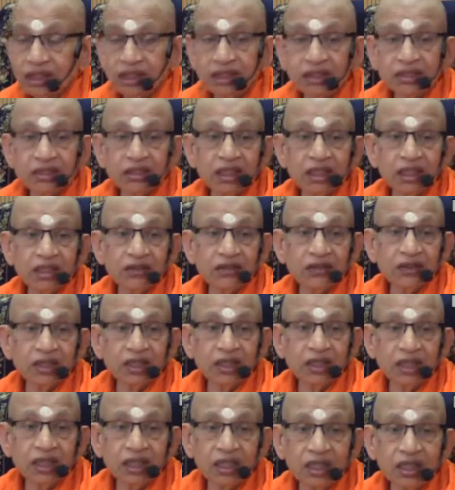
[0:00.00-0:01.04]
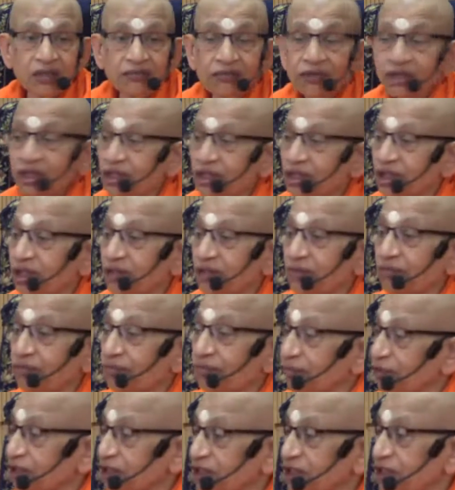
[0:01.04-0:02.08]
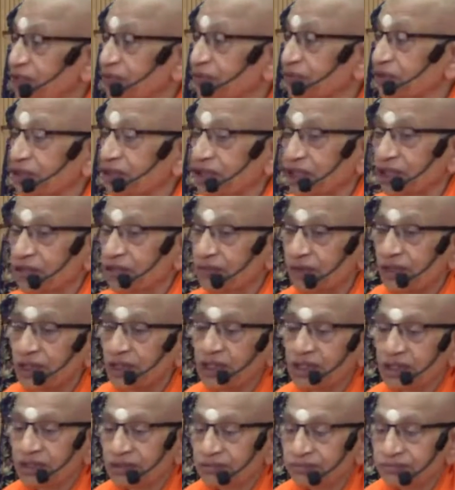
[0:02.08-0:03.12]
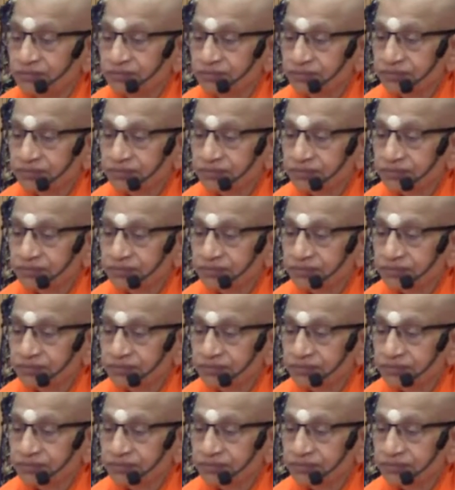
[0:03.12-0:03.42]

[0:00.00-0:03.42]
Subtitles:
in day-to-day life the perception takes place.